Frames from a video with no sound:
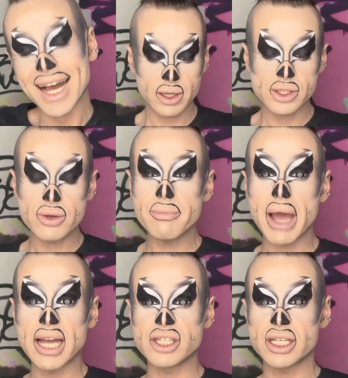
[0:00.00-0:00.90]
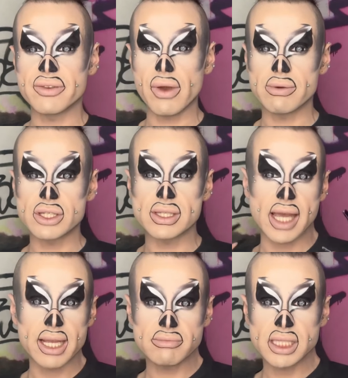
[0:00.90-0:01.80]
Could you imagine if I was just
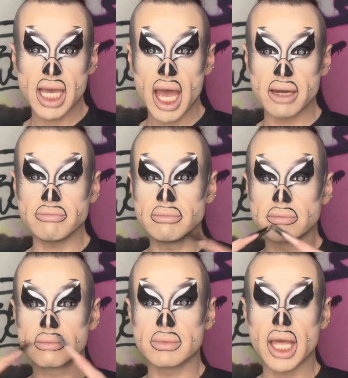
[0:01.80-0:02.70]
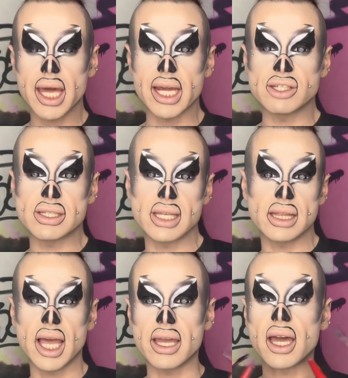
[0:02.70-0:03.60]
like done and I just did
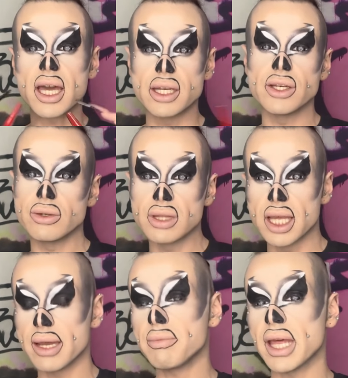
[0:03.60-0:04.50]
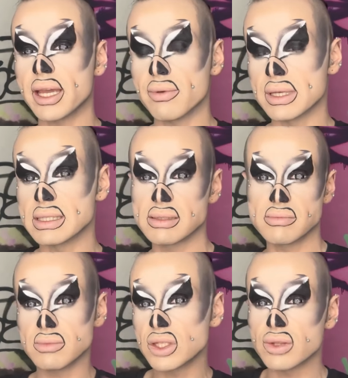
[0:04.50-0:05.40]
like a nude lip like it was
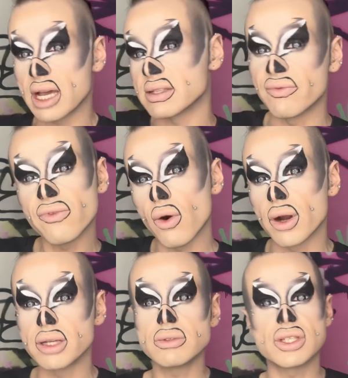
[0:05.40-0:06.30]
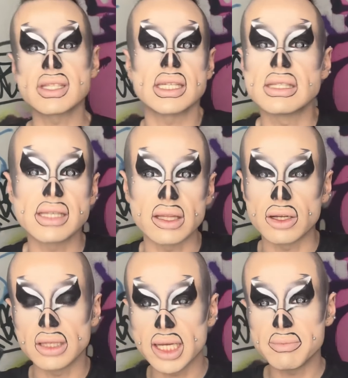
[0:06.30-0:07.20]
2004, just
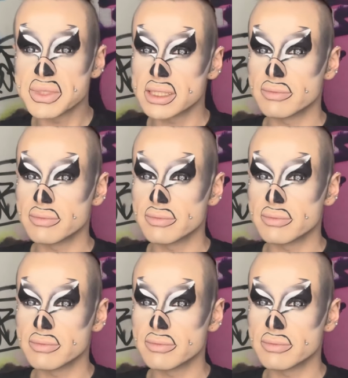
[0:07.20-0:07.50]
concealer lips?